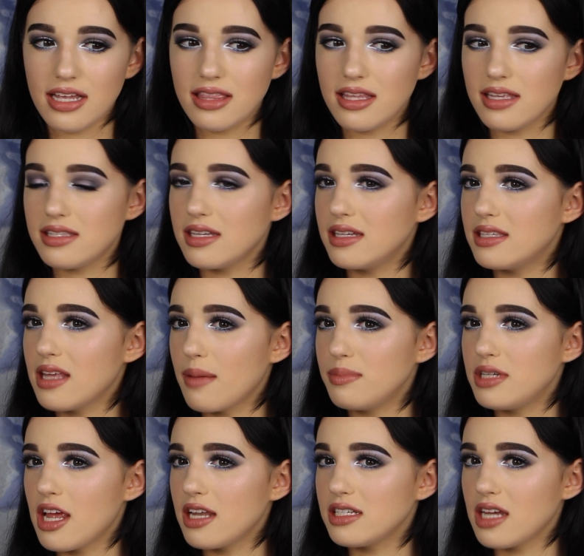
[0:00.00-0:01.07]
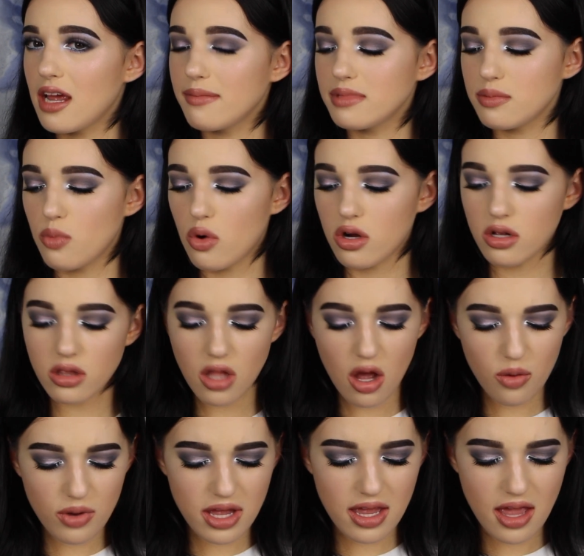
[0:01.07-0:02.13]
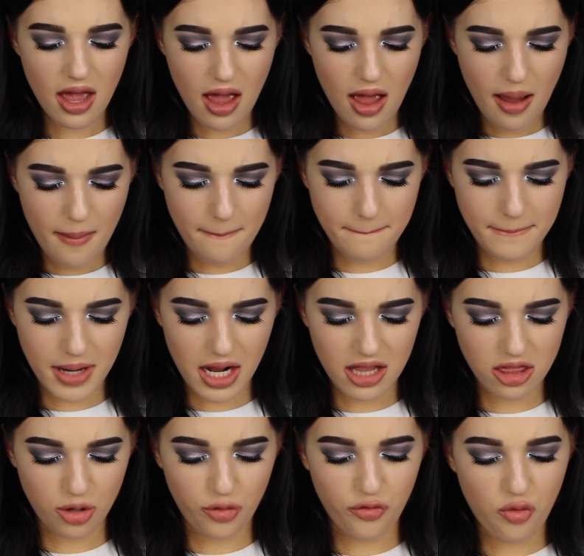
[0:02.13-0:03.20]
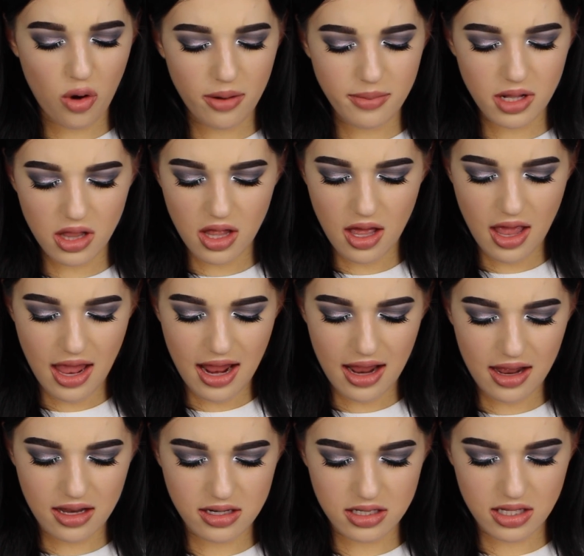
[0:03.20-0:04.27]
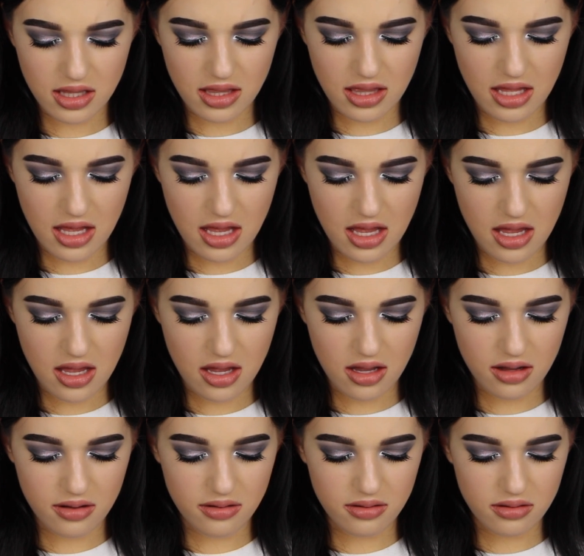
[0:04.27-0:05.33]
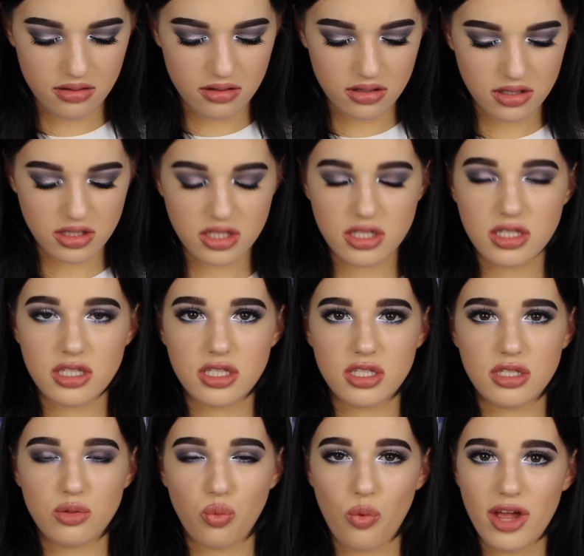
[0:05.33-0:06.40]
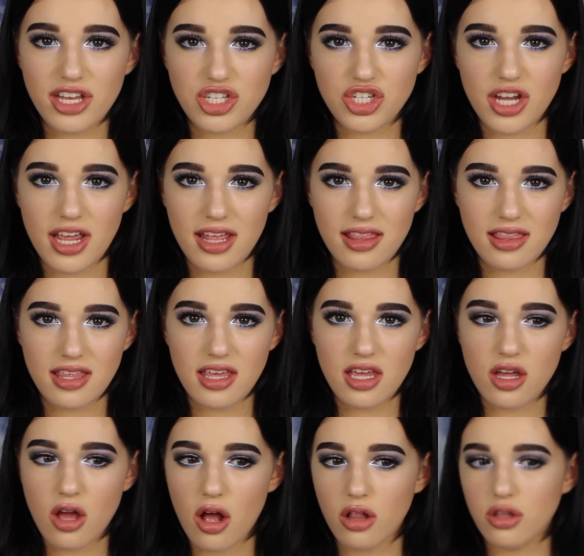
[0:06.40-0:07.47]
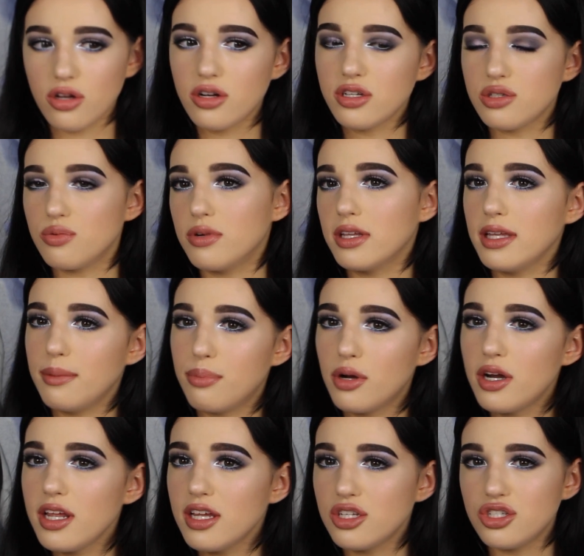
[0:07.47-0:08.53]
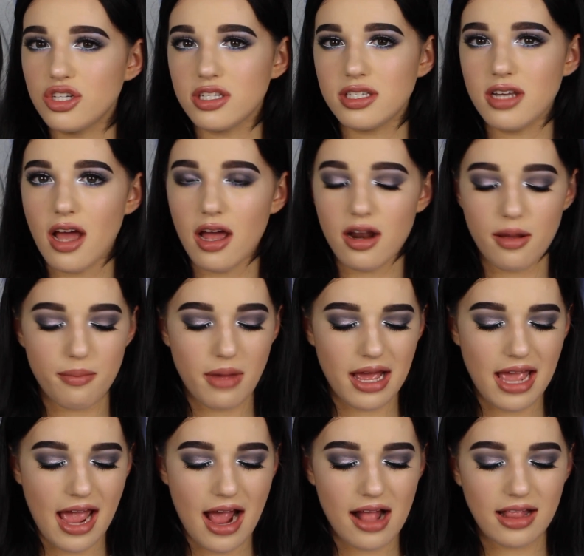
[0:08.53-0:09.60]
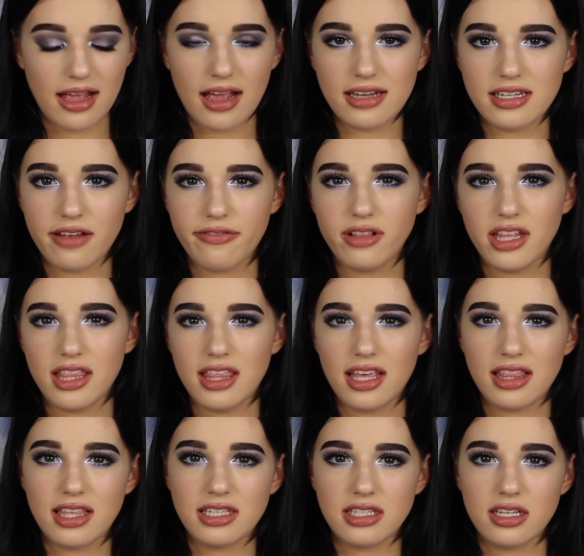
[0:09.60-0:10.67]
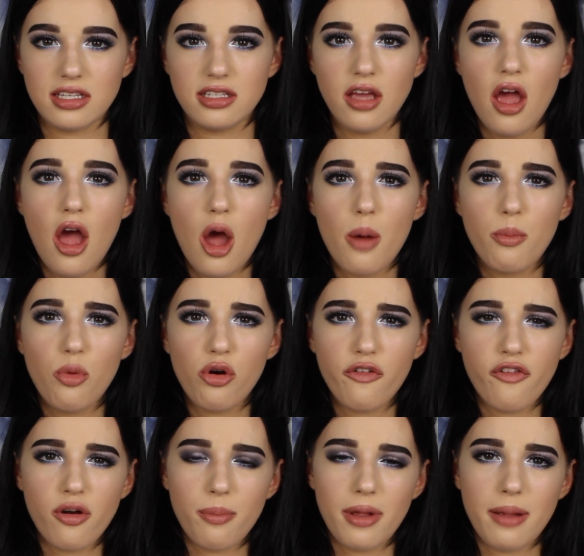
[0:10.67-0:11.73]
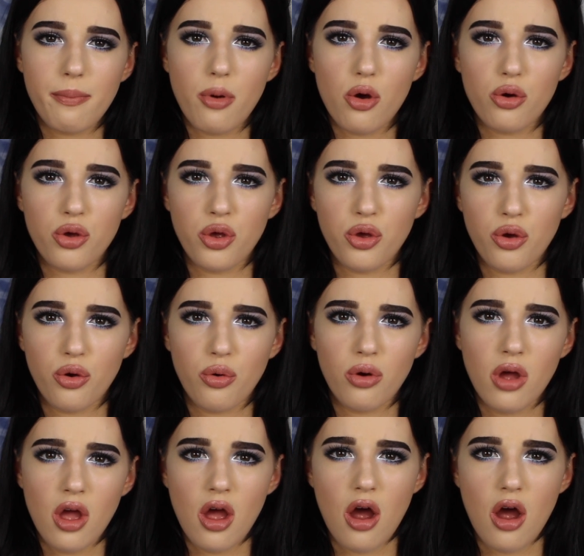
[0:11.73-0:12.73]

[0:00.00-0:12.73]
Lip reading: like this except 10 times more glowy, but the formula and the switch in the color is really pretty. It's just not up my alley. I definitely think this is more for people who